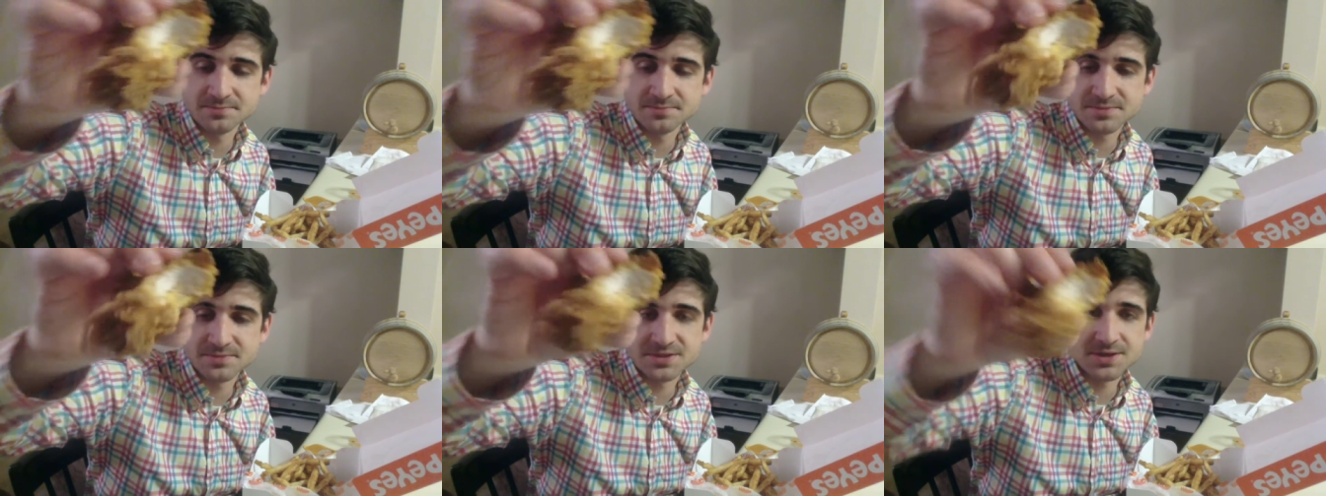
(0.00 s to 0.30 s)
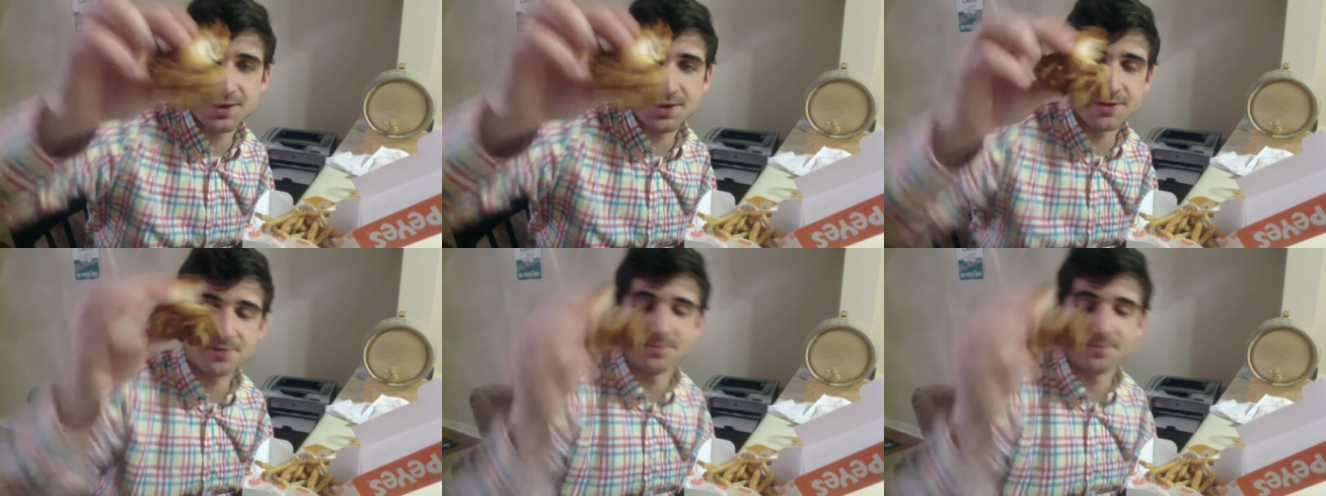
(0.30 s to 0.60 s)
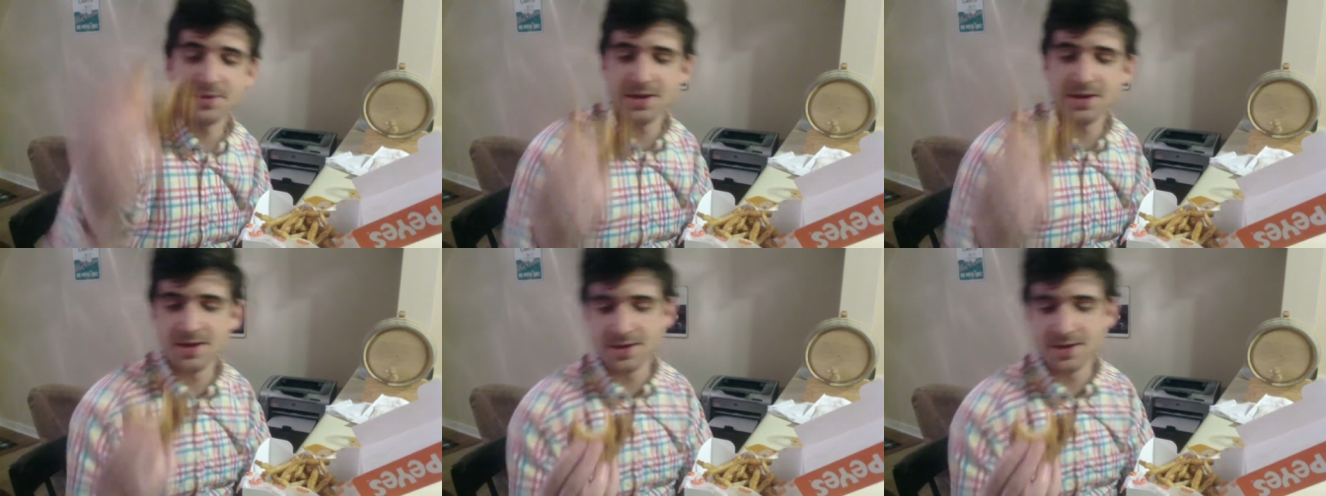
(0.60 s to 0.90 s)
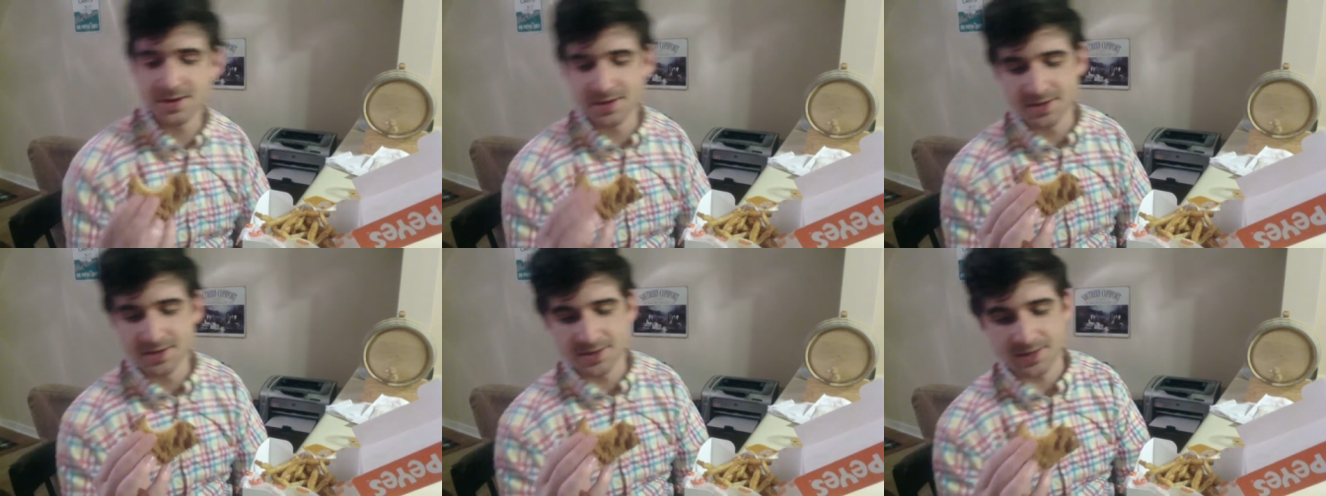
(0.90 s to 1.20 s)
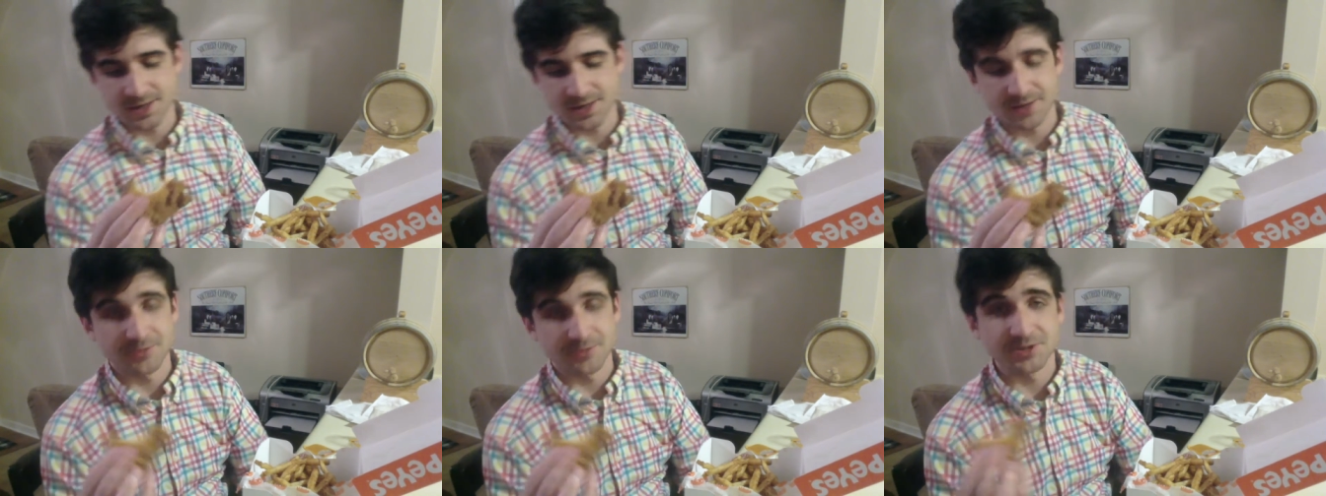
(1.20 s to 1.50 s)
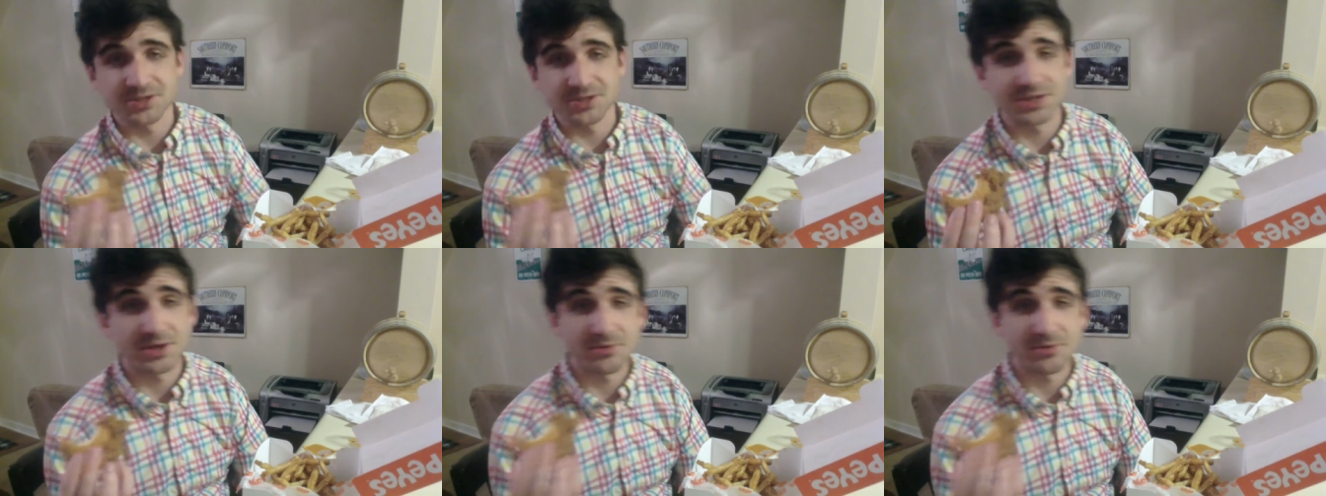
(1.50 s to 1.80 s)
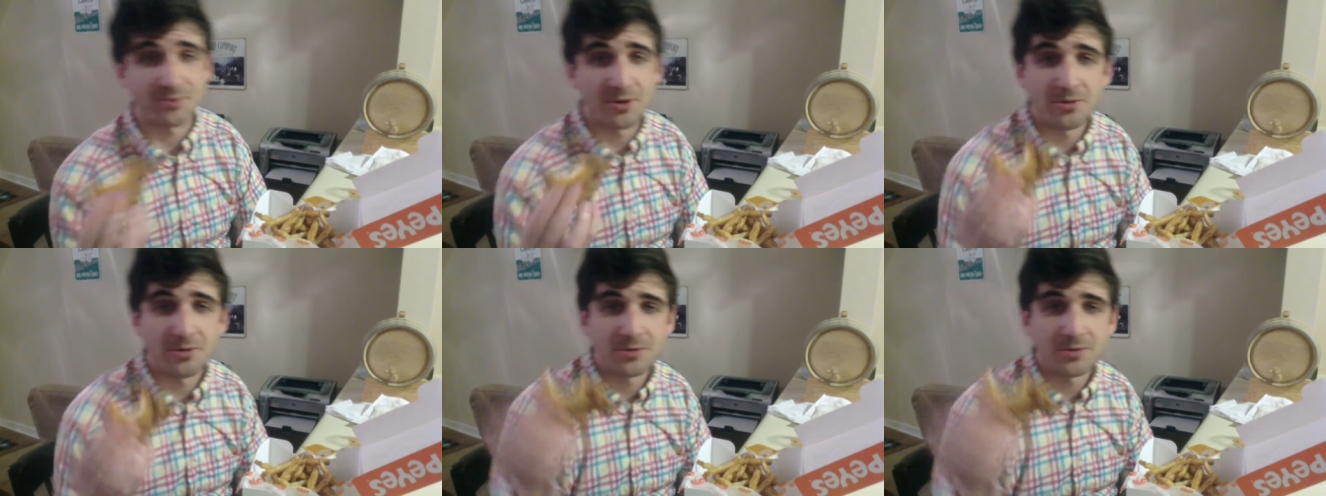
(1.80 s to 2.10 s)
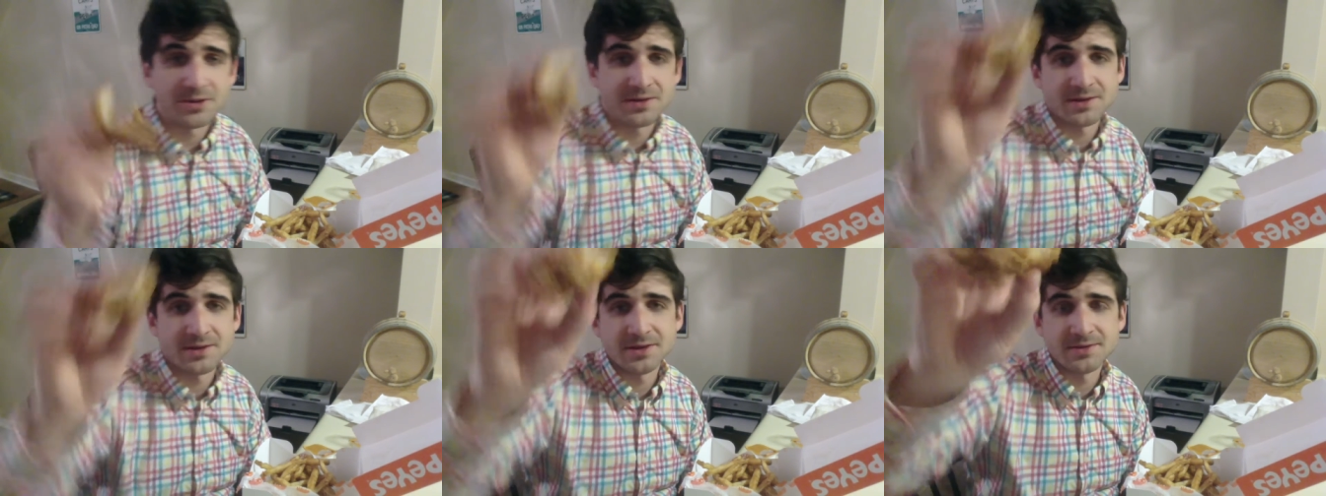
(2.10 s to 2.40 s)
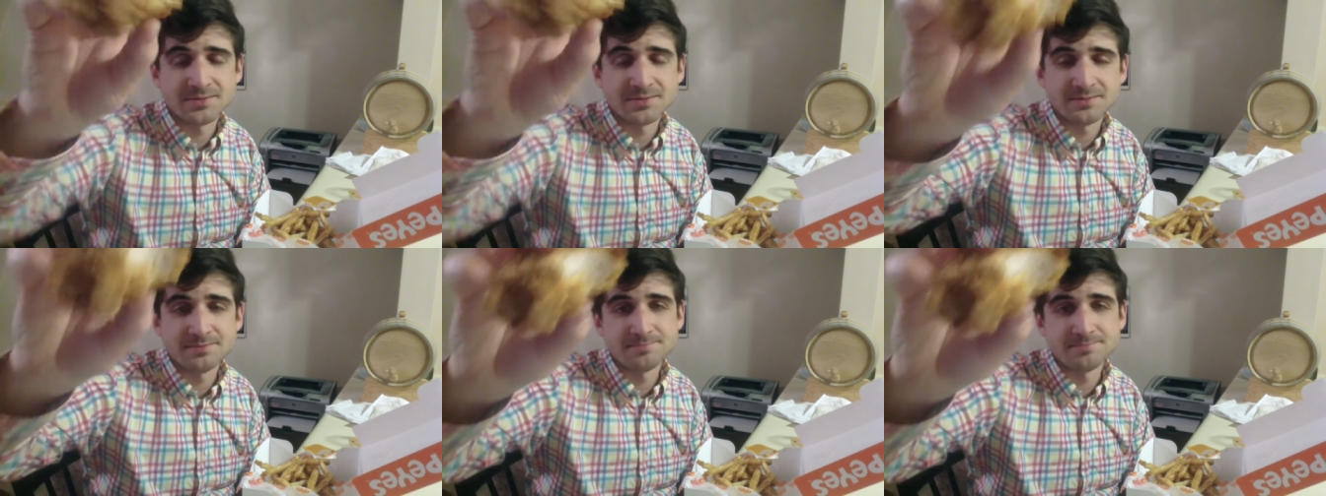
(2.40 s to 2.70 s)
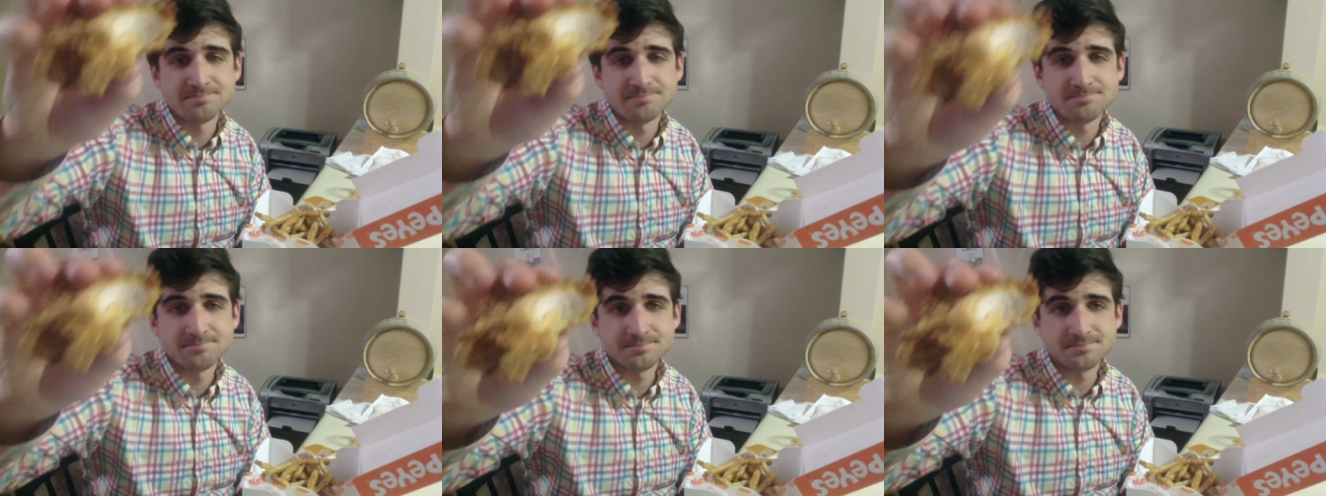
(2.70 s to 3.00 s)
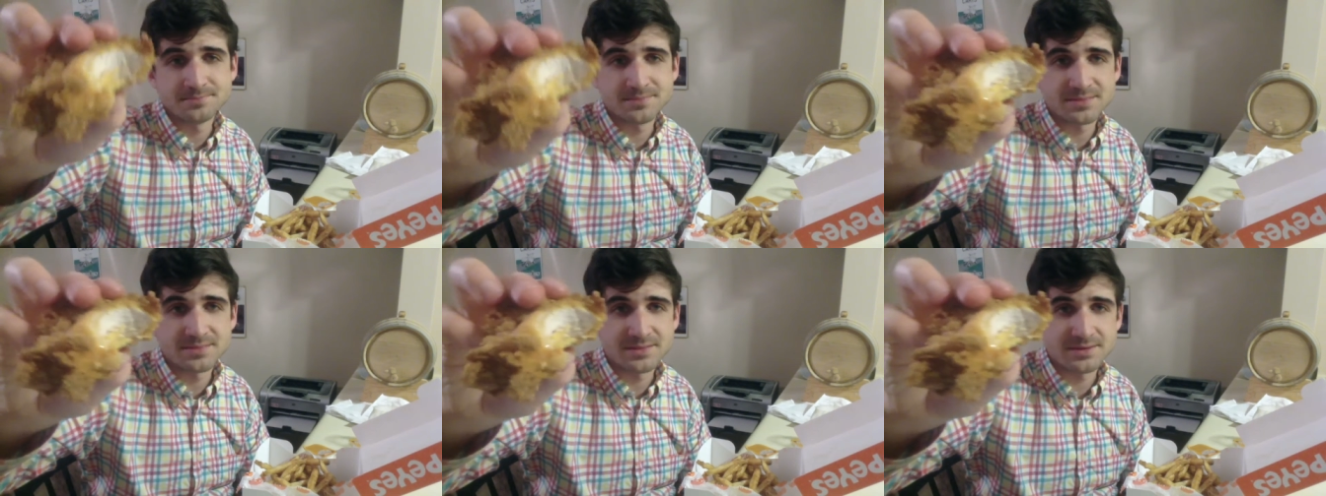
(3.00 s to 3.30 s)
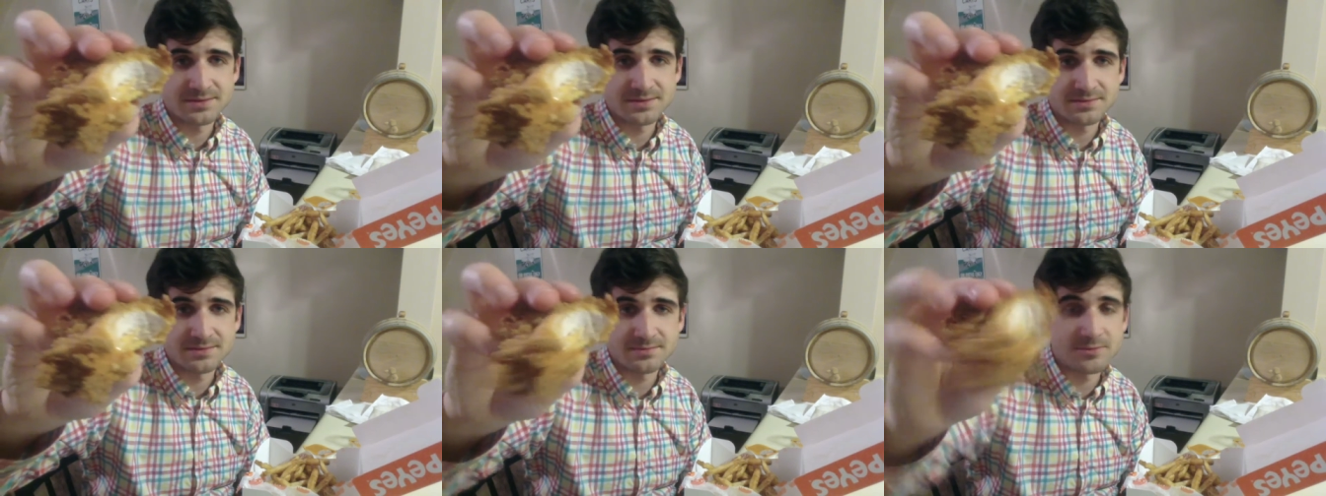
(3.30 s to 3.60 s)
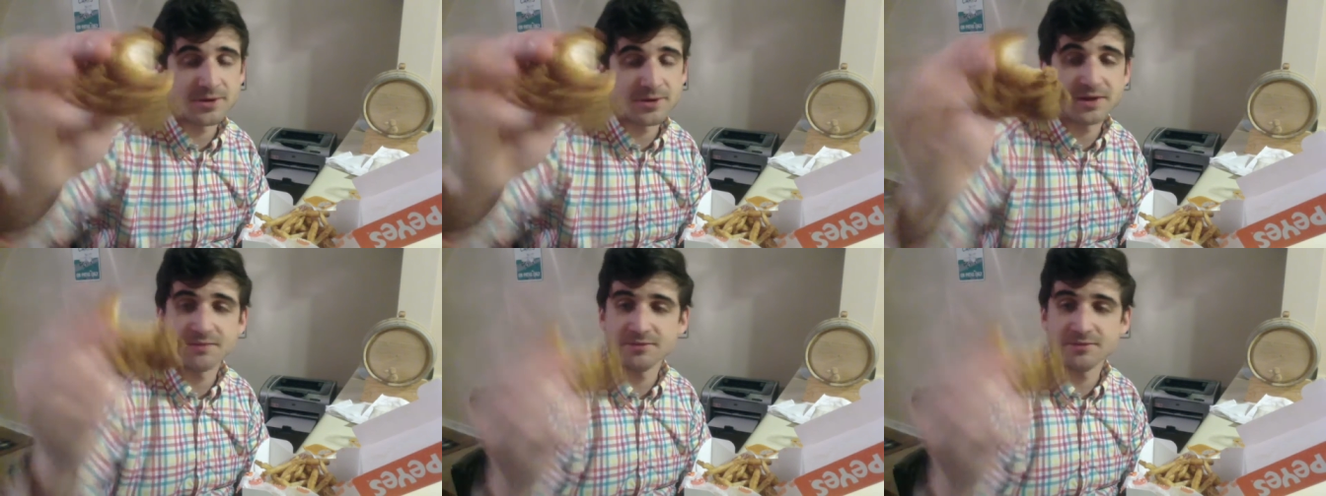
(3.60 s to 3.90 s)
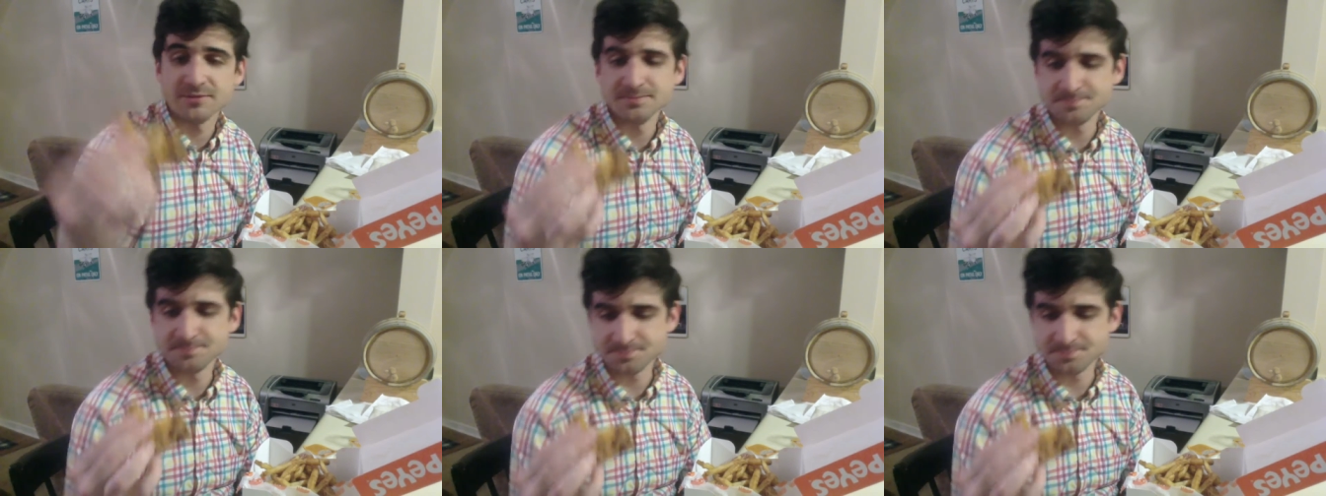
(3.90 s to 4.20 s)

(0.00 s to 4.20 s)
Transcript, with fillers: So uh, we're just going to roll with it and whatever.